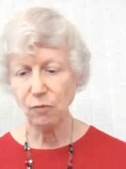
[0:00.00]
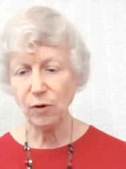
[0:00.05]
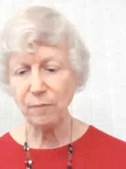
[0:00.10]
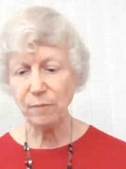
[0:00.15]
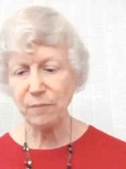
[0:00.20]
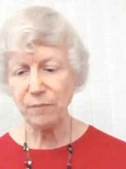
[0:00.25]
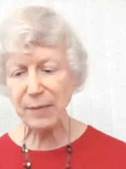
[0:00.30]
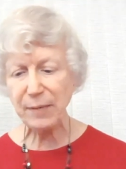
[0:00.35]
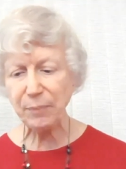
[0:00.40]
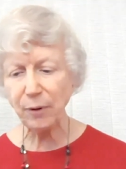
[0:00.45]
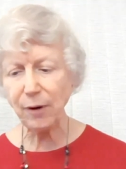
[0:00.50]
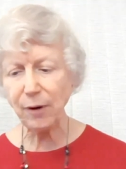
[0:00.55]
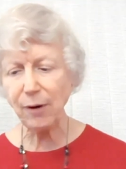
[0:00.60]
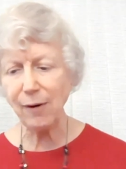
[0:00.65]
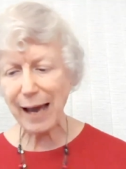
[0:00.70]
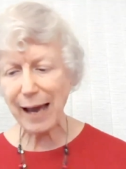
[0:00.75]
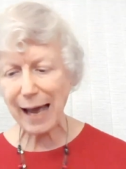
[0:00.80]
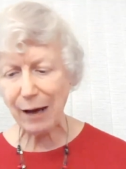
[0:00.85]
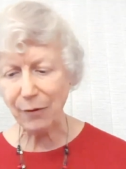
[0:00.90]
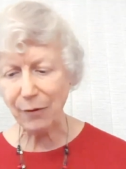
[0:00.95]
When people
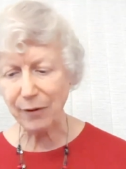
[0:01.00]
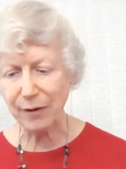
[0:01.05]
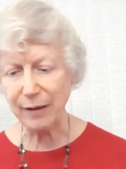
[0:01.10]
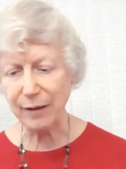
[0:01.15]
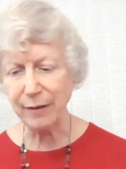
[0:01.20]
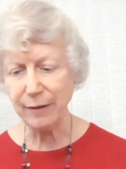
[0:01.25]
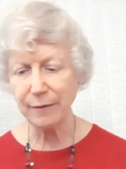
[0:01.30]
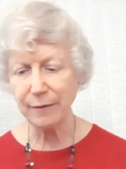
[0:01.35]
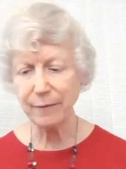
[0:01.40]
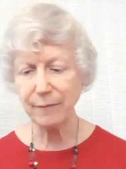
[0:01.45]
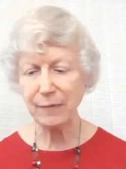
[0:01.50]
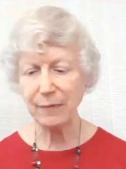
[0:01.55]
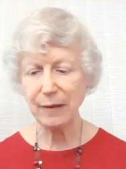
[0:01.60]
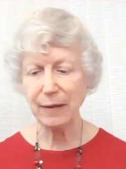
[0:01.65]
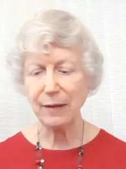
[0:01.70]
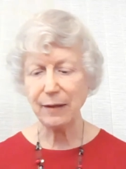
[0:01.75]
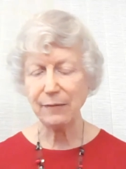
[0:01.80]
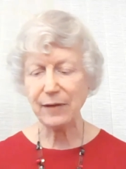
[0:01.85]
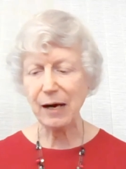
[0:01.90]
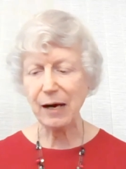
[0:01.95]
are outed,
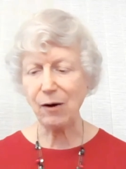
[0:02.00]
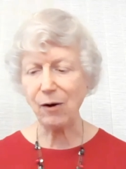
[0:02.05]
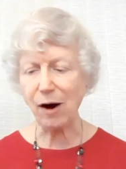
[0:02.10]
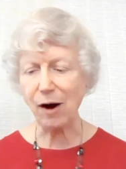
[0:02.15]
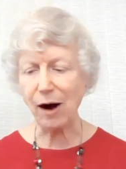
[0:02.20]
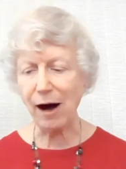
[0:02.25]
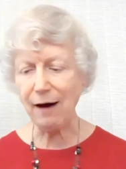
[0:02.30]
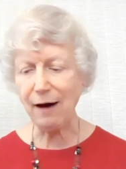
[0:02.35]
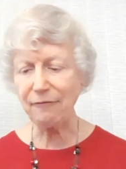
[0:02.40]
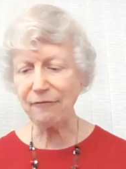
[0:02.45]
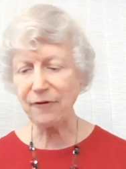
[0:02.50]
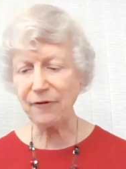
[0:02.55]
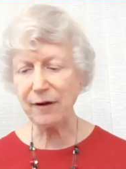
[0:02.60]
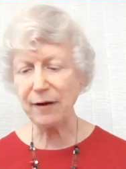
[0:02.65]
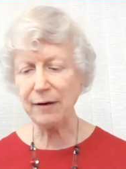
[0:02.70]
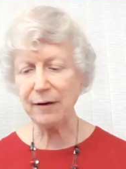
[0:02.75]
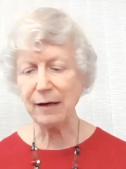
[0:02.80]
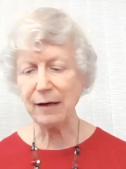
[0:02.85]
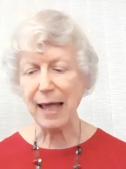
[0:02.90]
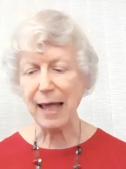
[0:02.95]
they are
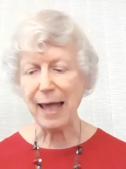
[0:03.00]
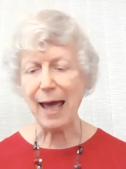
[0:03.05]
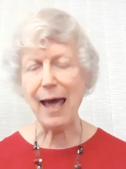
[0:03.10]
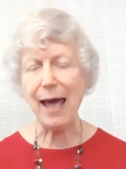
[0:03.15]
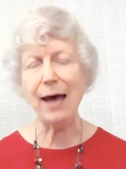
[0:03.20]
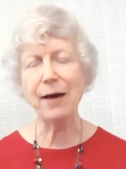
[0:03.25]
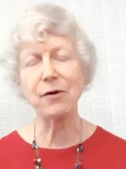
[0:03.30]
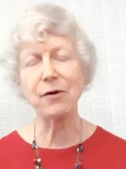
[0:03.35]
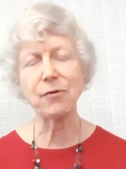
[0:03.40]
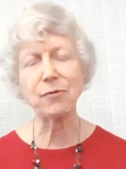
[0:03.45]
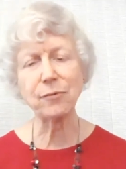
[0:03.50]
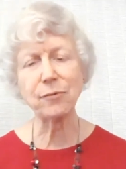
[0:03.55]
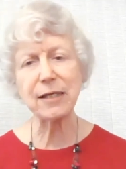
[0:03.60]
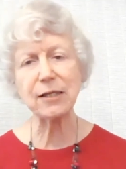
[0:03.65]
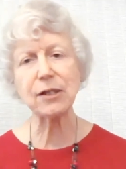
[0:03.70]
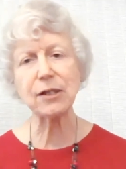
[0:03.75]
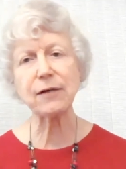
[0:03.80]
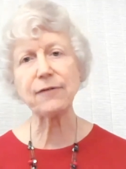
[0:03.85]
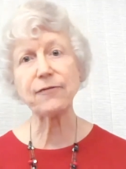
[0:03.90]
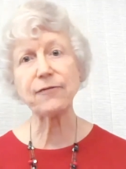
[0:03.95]
often at a
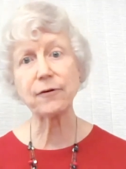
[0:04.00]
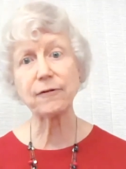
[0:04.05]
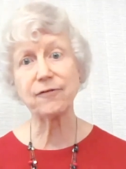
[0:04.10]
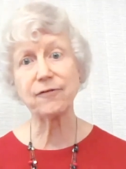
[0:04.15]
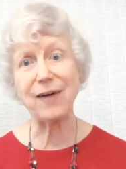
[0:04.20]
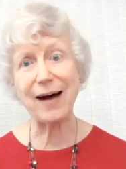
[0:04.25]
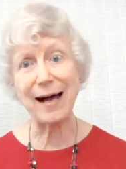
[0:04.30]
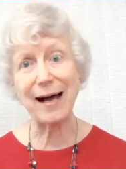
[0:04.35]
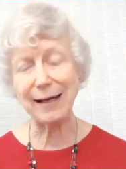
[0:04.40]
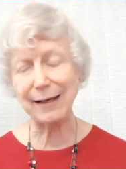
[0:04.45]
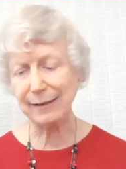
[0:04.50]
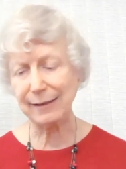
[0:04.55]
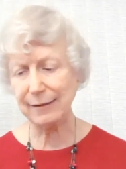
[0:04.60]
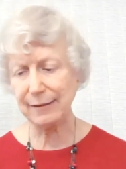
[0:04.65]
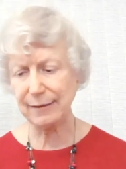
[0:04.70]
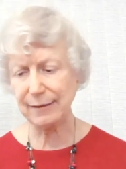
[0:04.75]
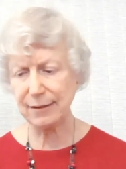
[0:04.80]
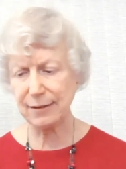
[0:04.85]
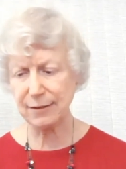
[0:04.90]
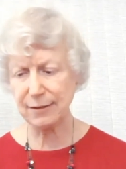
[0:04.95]
risk for
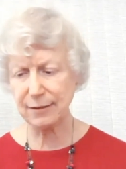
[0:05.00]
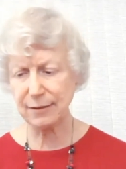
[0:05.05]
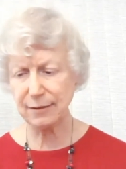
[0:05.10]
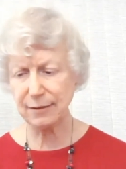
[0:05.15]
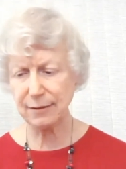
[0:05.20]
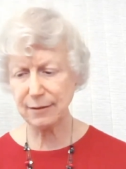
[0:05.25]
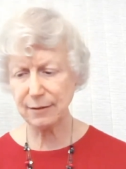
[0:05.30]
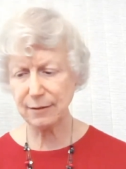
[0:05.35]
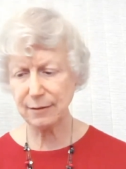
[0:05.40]
violence.